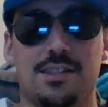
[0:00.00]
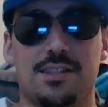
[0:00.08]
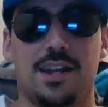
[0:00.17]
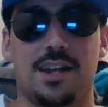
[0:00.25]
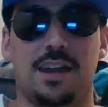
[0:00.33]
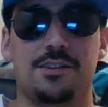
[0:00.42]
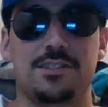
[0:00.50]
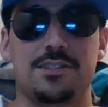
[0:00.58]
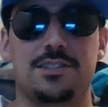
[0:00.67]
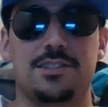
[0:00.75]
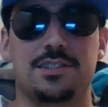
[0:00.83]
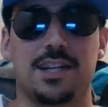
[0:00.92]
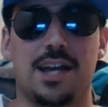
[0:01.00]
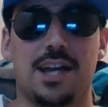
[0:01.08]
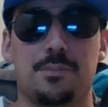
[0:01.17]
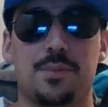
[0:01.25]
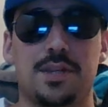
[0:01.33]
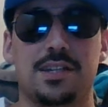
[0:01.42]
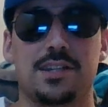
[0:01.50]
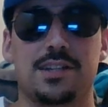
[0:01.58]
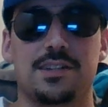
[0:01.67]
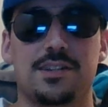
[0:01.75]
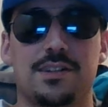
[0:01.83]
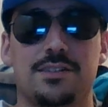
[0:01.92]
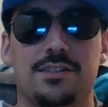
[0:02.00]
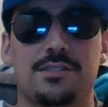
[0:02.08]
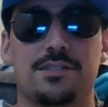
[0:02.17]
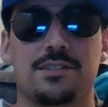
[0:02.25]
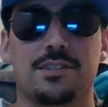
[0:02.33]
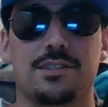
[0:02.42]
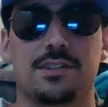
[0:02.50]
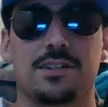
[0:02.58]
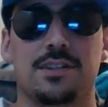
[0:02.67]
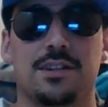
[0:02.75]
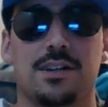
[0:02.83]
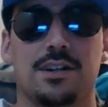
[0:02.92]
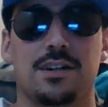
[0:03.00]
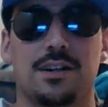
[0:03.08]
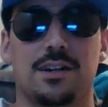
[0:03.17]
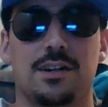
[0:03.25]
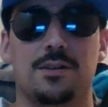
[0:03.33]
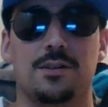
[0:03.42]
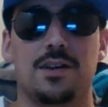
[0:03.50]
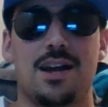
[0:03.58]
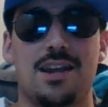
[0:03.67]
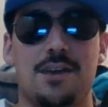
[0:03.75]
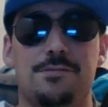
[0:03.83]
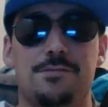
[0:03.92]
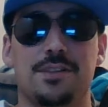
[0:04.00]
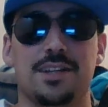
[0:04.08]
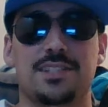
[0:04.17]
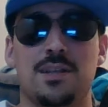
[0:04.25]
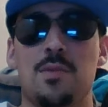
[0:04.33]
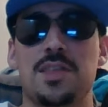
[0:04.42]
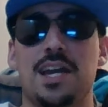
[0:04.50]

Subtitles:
that I could see happening here, and I feel like some of the